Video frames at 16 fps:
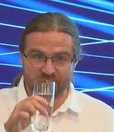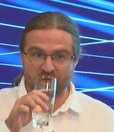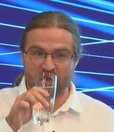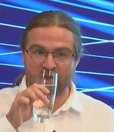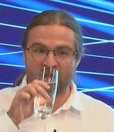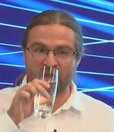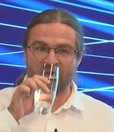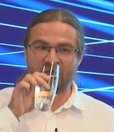
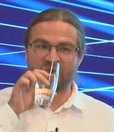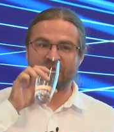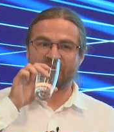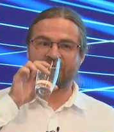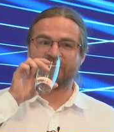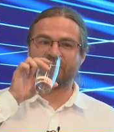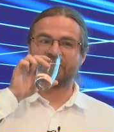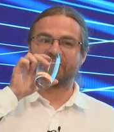
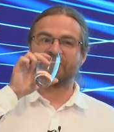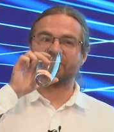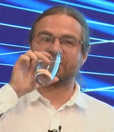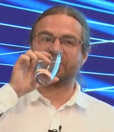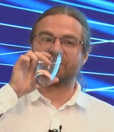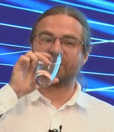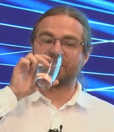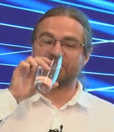
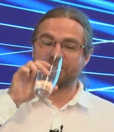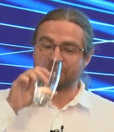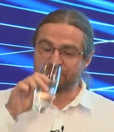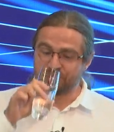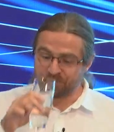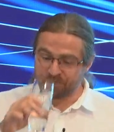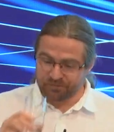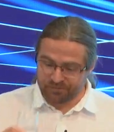
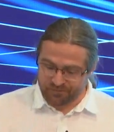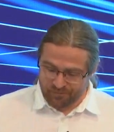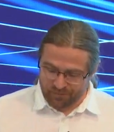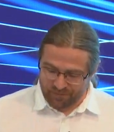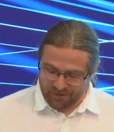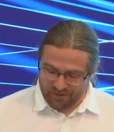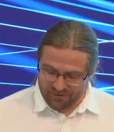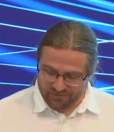
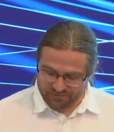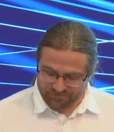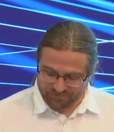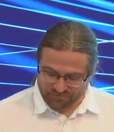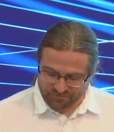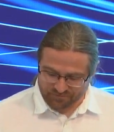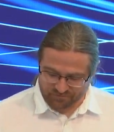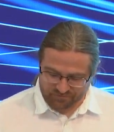
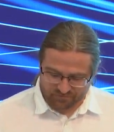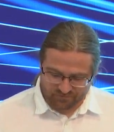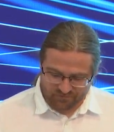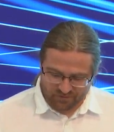Nobody speaks.